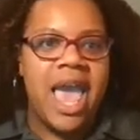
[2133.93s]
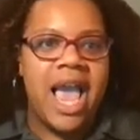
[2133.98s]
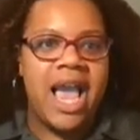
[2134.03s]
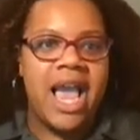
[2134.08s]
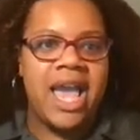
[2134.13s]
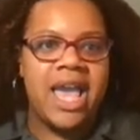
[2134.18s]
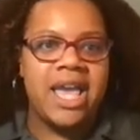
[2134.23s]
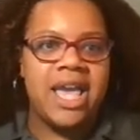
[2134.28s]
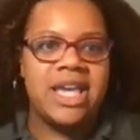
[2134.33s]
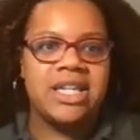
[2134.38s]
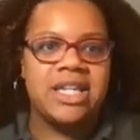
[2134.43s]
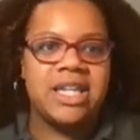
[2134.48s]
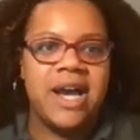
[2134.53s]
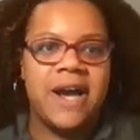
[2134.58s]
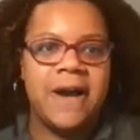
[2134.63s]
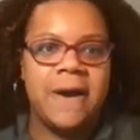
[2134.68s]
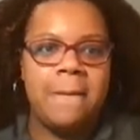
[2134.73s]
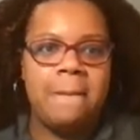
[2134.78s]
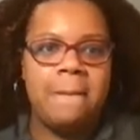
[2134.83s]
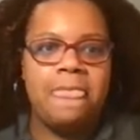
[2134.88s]
And
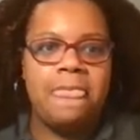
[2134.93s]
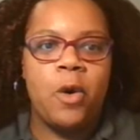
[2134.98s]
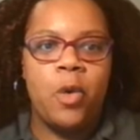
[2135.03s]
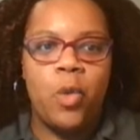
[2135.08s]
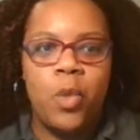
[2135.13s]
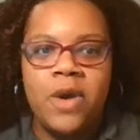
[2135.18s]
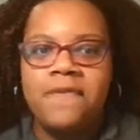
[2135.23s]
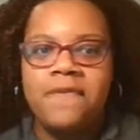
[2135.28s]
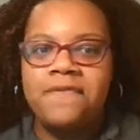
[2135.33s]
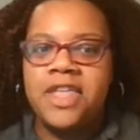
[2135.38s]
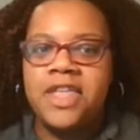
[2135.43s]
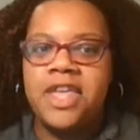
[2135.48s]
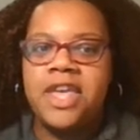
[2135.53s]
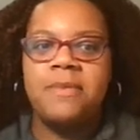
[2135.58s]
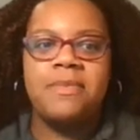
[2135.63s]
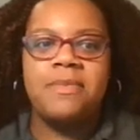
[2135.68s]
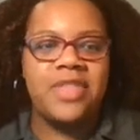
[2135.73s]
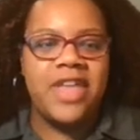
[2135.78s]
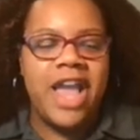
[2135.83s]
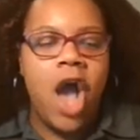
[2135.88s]
with
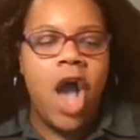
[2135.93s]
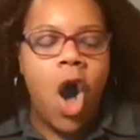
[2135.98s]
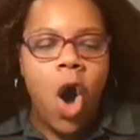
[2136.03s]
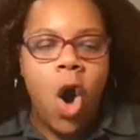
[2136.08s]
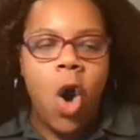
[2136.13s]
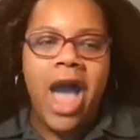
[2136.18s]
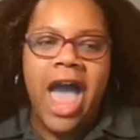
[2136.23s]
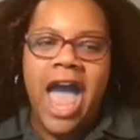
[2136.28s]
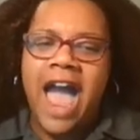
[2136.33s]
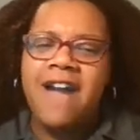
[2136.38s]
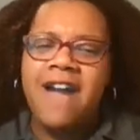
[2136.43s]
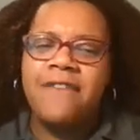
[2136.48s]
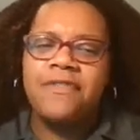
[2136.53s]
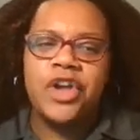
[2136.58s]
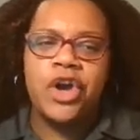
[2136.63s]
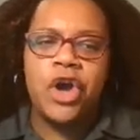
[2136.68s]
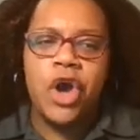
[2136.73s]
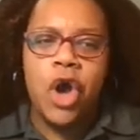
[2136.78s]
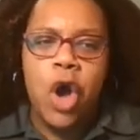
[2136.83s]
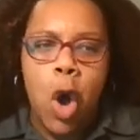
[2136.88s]
them, they all have
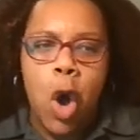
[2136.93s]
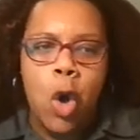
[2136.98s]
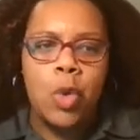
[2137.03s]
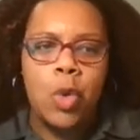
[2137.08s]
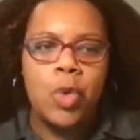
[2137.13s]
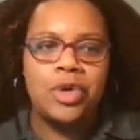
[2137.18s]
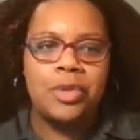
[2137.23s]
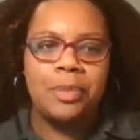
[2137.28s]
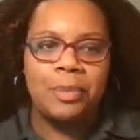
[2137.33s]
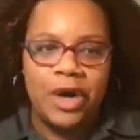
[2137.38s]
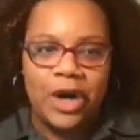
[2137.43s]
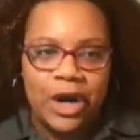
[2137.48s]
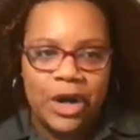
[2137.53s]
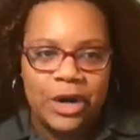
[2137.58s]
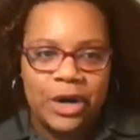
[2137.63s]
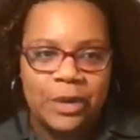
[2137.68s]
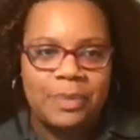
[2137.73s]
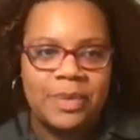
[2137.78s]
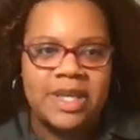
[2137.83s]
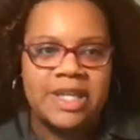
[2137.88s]
their own
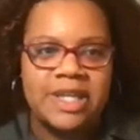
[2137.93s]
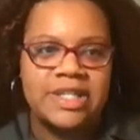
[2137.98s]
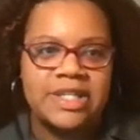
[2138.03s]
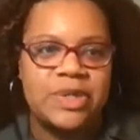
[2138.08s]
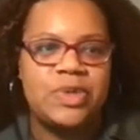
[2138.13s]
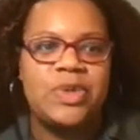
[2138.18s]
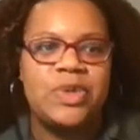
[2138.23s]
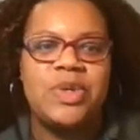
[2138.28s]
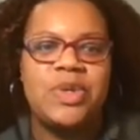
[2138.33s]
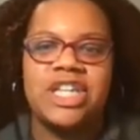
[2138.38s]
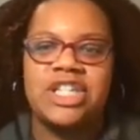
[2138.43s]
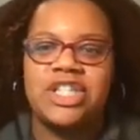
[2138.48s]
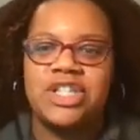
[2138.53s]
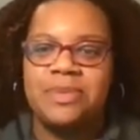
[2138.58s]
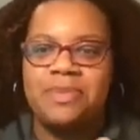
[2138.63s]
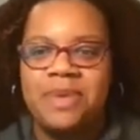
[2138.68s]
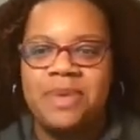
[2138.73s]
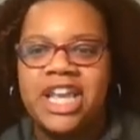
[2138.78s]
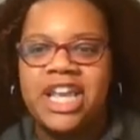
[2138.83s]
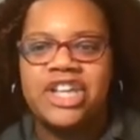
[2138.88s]
purpose. So you get
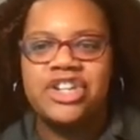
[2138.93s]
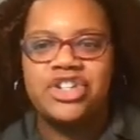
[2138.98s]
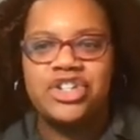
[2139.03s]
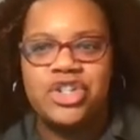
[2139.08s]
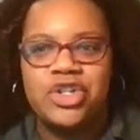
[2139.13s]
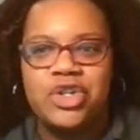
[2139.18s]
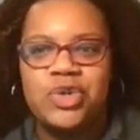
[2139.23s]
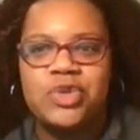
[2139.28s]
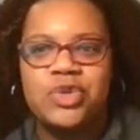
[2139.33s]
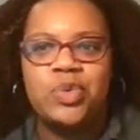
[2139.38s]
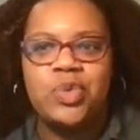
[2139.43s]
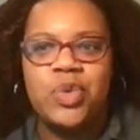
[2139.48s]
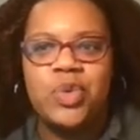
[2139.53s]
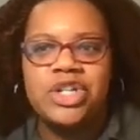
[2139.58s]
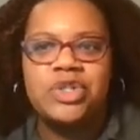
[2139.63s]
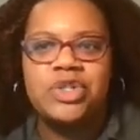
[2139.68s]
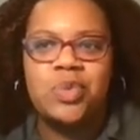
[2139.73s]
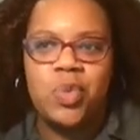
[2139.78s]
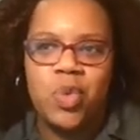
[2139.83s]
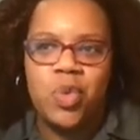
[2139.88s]
to pick and choose
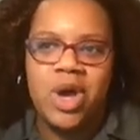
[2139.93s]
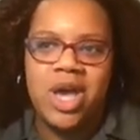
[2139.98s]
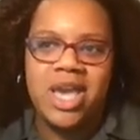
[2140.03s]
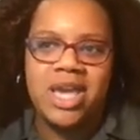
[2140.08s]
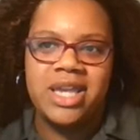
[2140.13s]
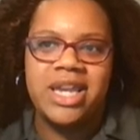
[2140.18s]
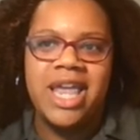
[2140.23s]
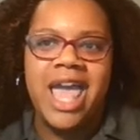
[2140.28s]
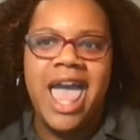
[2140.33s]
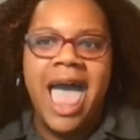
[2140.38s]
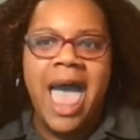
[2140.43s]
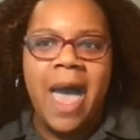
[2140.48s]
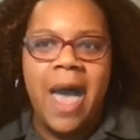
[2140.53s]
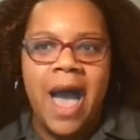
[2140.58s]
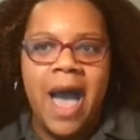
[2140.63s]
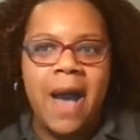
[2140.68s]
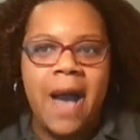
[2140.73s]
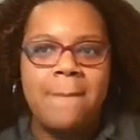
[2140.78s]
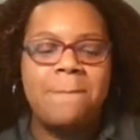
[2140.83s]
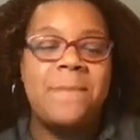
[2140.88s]
which one
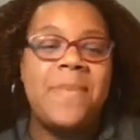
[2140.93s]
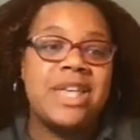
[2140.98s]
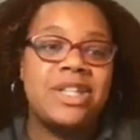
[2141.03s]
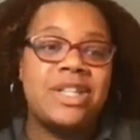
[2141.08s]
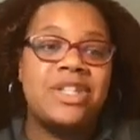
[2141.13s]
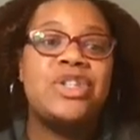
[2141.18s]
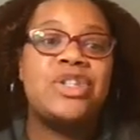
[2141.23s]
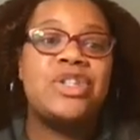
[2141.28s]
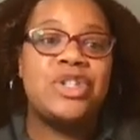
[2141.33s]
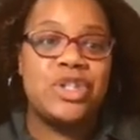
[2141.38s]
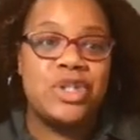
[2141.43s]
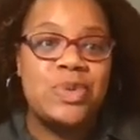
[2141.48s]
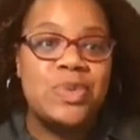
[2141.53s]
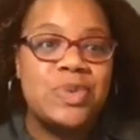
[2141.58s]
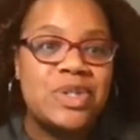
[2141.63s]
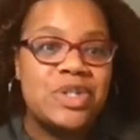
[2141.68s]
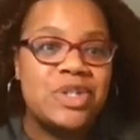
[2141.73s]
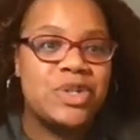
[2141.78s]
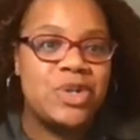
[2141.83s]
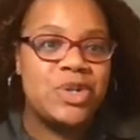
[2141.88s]
best
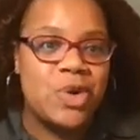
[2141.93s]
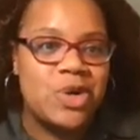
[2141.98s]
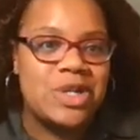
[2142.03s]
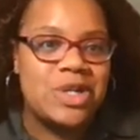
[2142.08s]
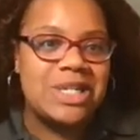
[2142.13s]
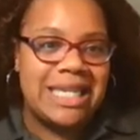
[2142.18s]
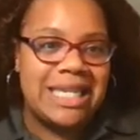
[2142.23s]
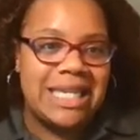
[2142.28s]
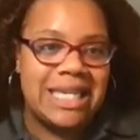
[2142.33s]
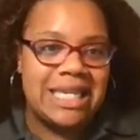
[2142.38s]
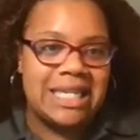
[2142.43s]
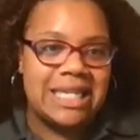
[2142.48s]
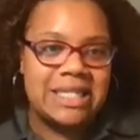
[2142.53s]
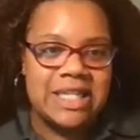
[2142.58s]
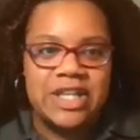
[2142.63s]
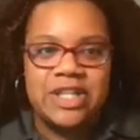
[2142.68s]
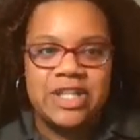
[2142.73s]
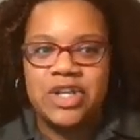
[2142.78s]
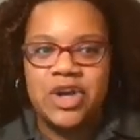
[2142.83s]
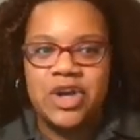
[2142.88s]
suits your needs.
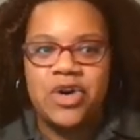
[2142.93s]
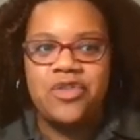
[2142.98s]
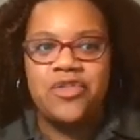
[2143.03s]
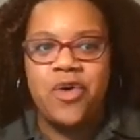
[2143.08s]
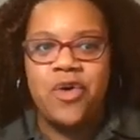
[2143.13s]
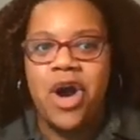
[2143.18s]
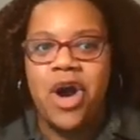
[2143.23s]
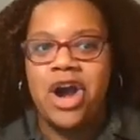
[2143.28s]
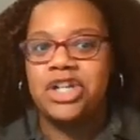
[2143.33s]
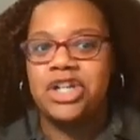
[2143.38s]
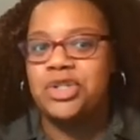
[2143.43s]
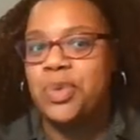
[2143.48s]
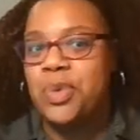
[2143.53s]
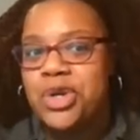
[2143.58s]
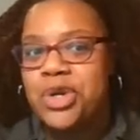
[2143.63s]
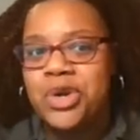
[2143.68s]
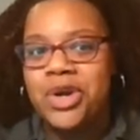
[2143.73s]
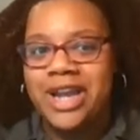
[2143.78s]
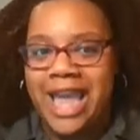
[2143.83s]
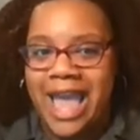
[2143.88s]
So for our
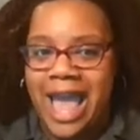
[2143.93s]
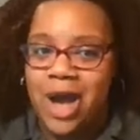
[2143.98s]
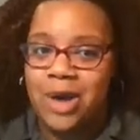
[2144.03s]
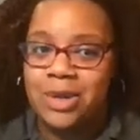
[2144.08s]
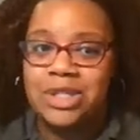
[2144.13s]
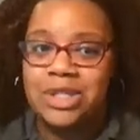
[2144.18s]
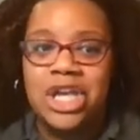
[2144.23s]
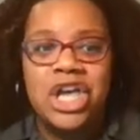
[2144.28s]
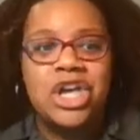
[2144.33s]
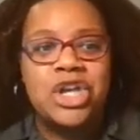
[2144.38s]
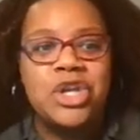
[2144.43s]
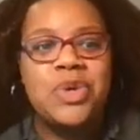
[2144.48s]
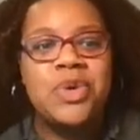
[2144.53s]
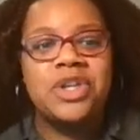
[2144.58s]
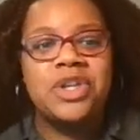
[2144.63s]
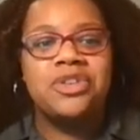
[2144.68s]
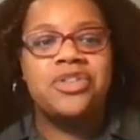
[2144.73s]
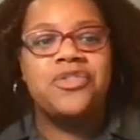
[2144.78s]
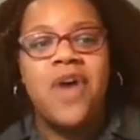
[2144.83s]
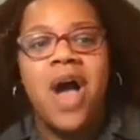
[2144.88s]
Twitter account, you can